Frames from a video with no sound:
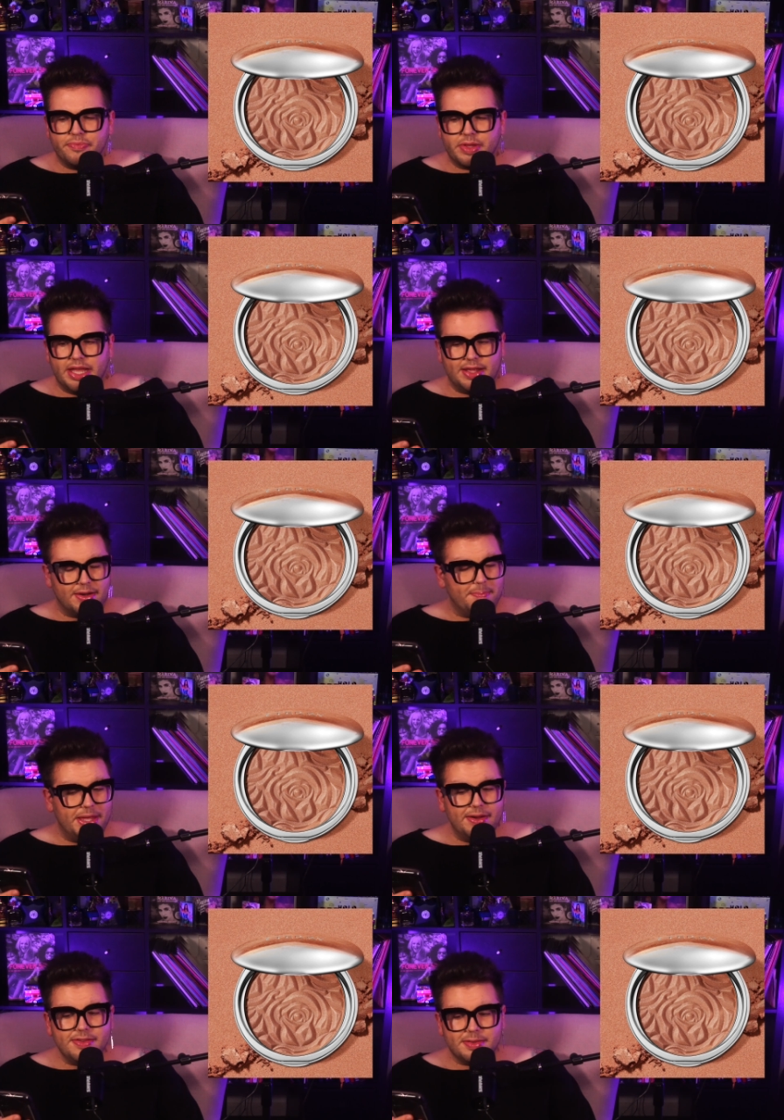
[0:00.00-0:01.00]
There
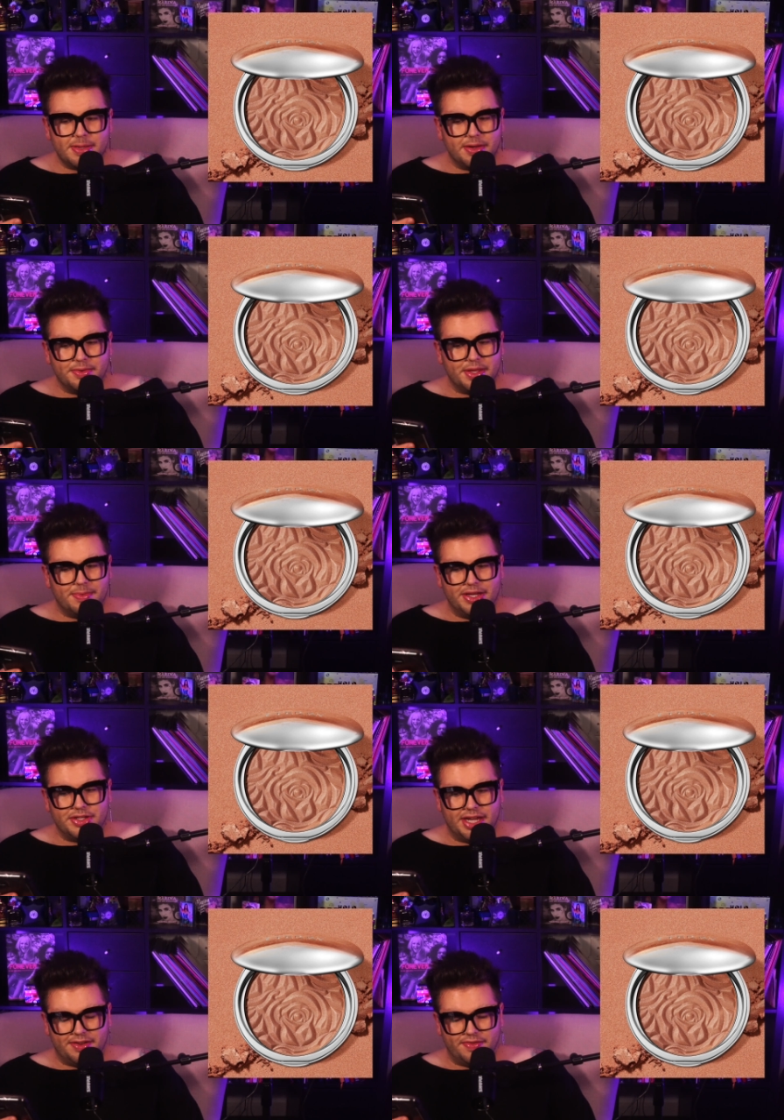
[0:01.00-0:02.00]
appears to be only one
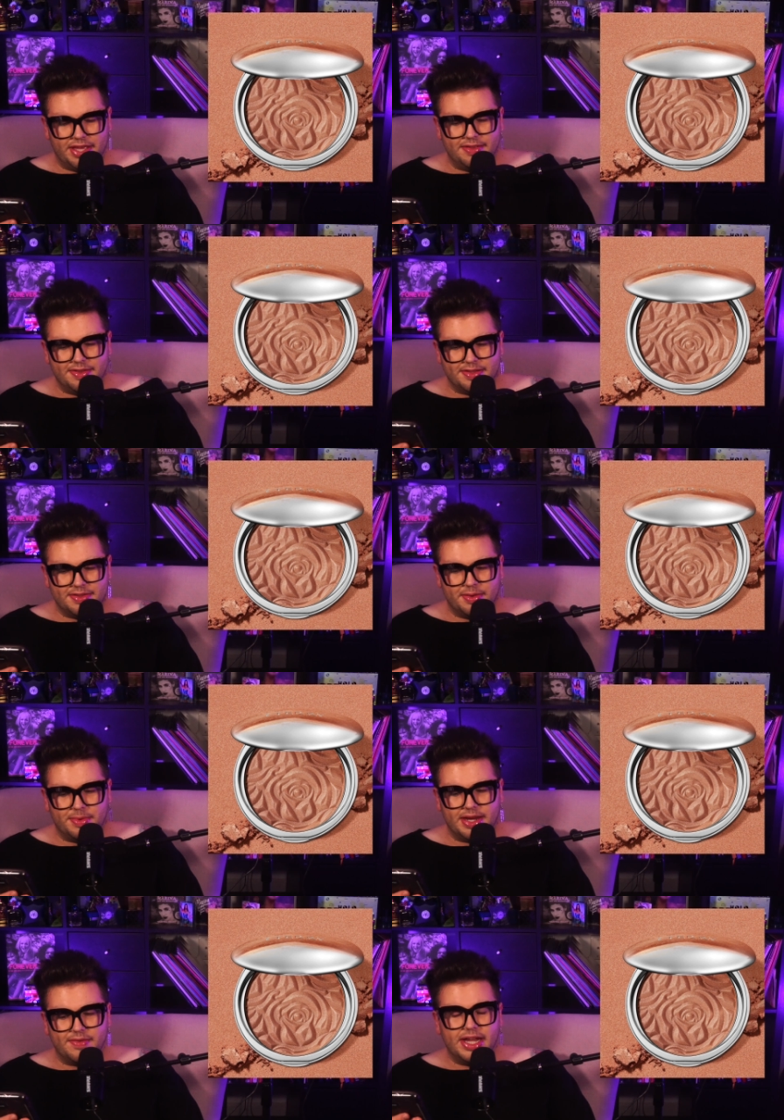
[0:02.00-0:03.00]
shade of this, so
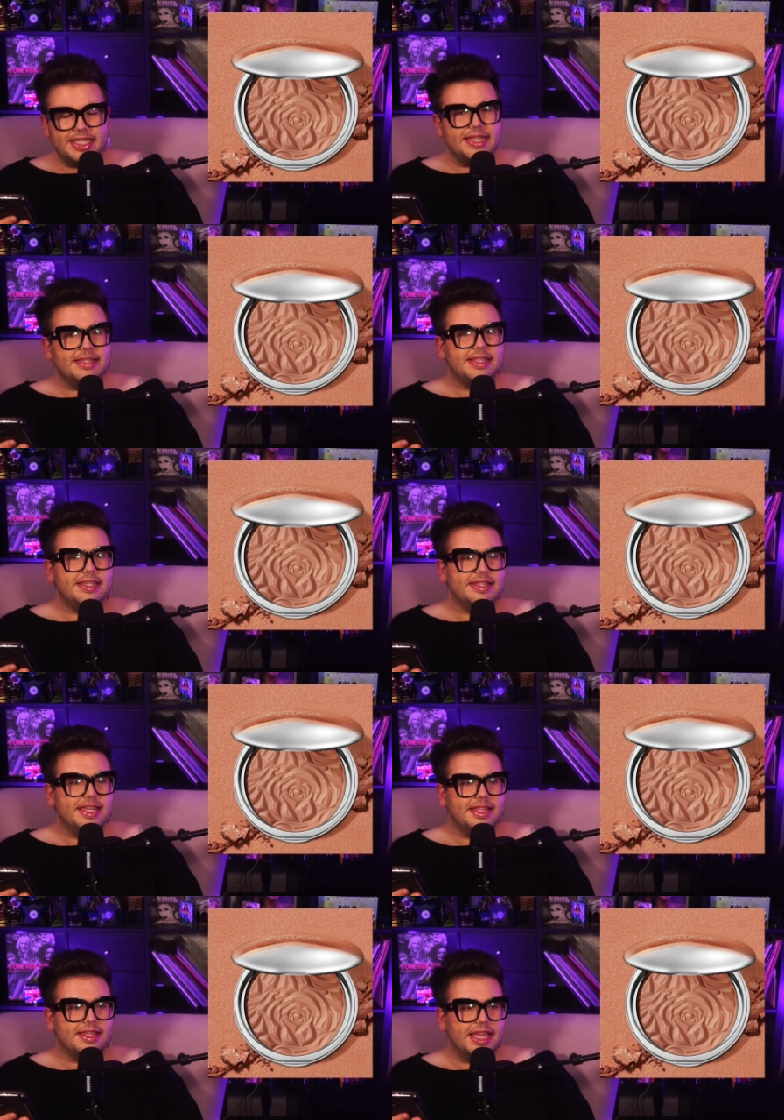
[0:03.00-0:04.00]
whenever I see
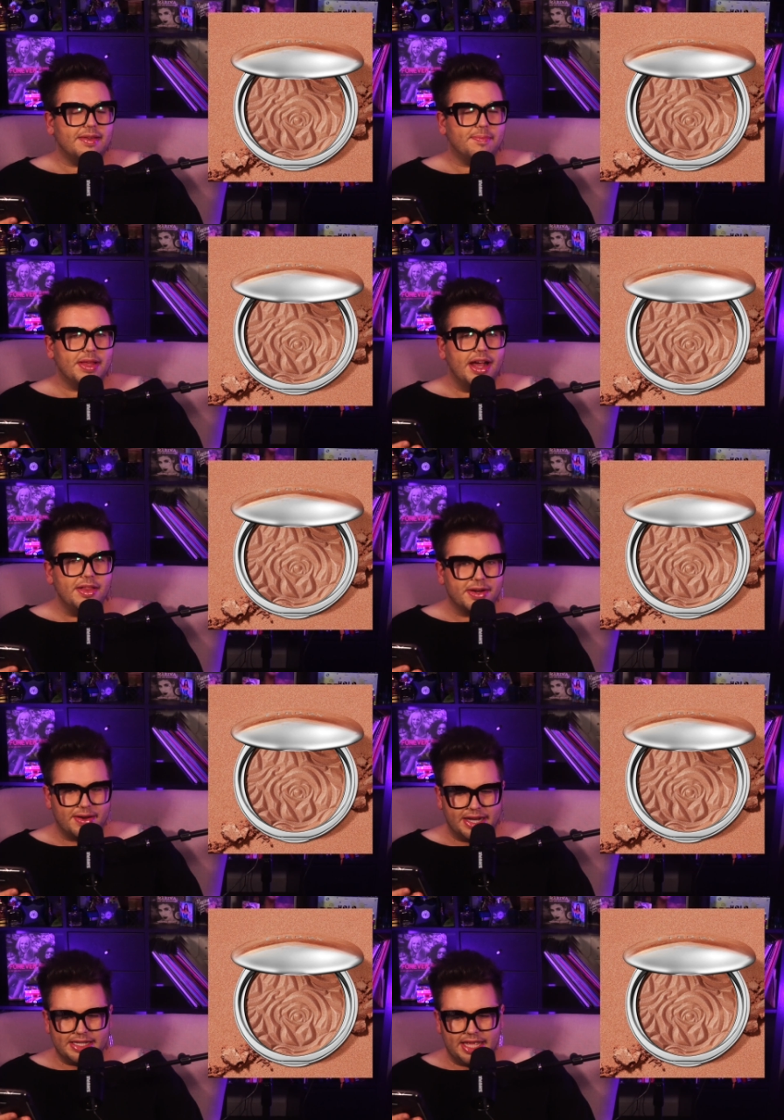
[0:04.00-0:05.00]
CC, that's like color
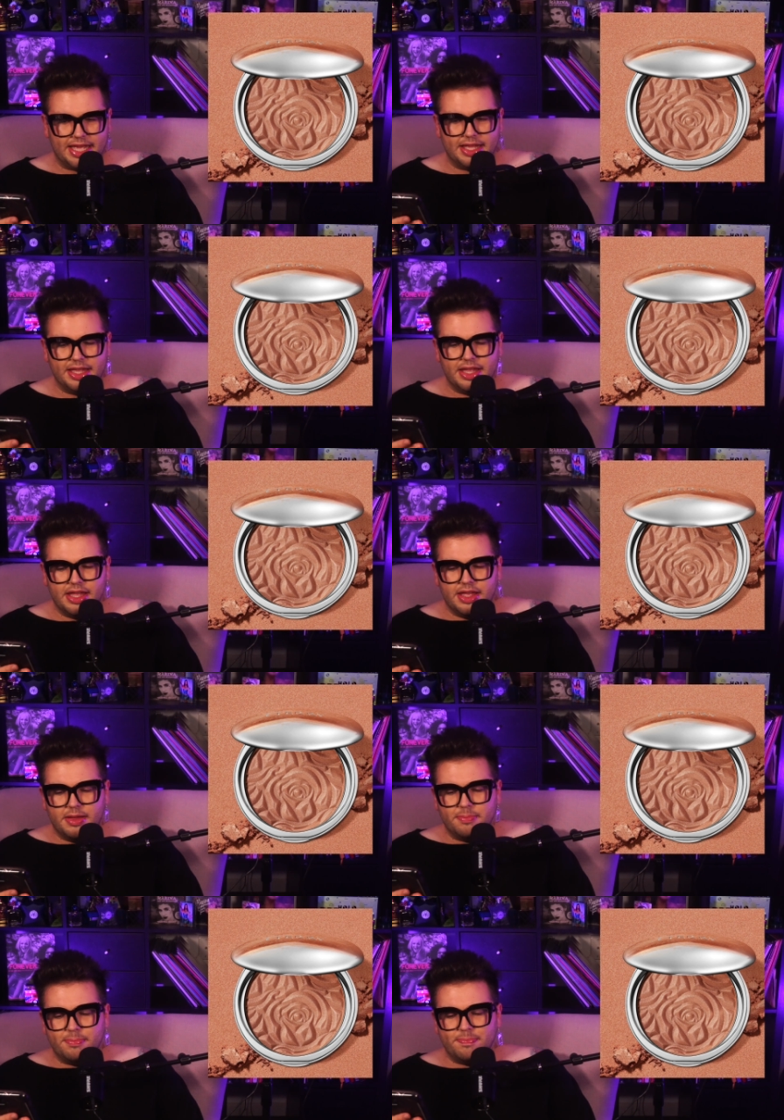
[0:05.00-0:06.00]
correcting,
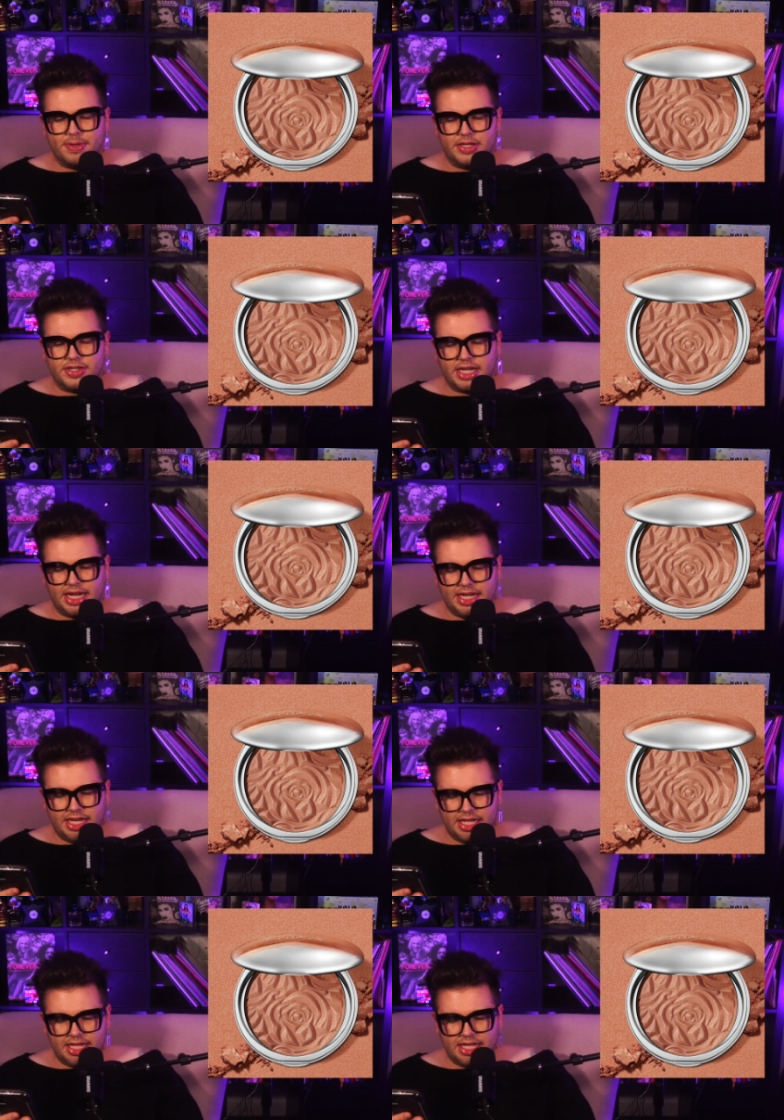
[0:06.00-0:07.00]
but a
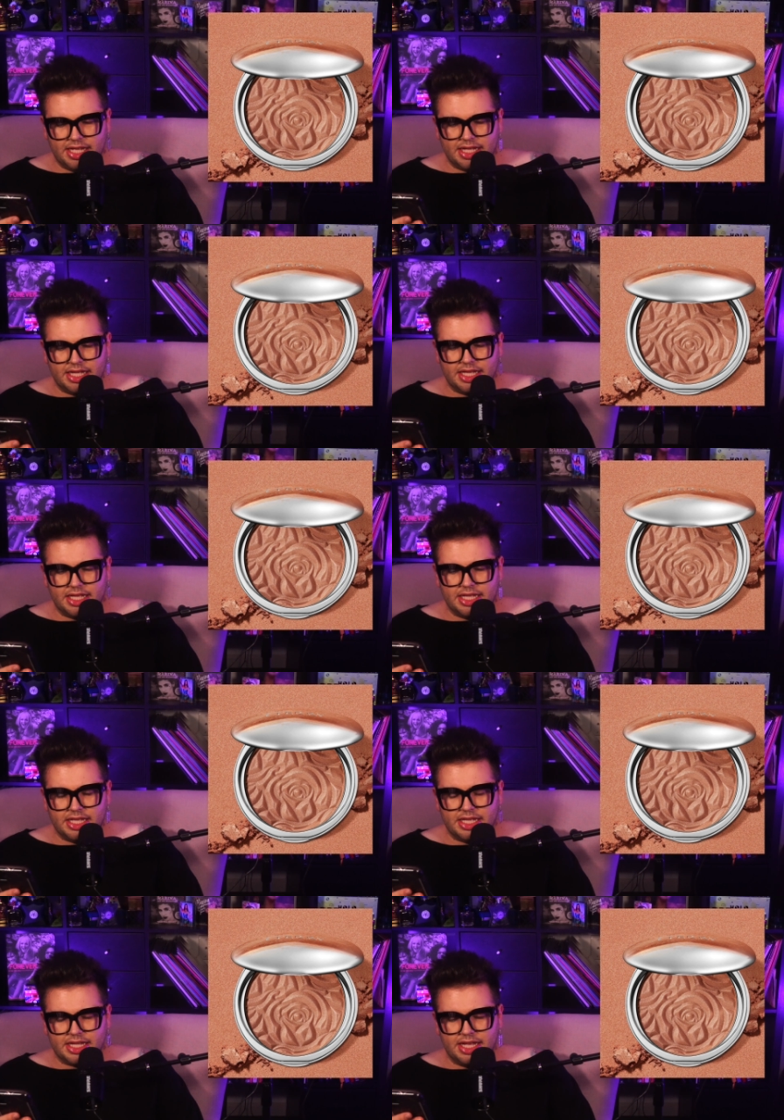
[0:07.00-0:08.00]
shiny
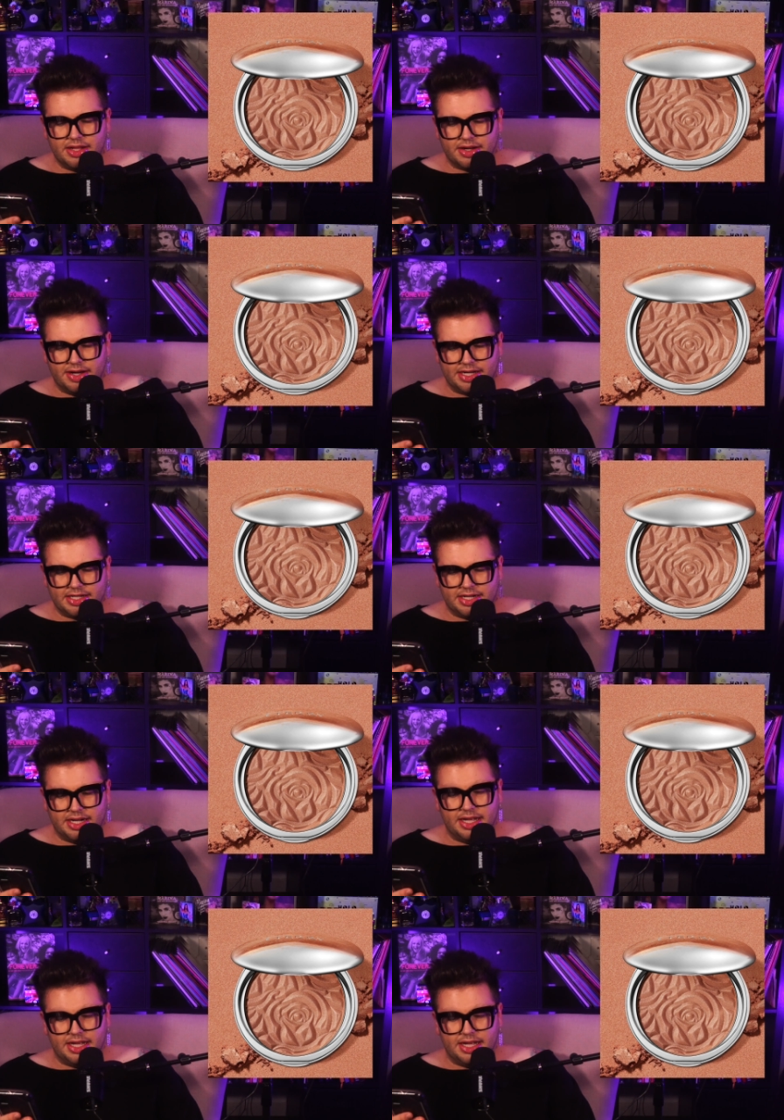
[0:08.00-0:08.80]
color corrector.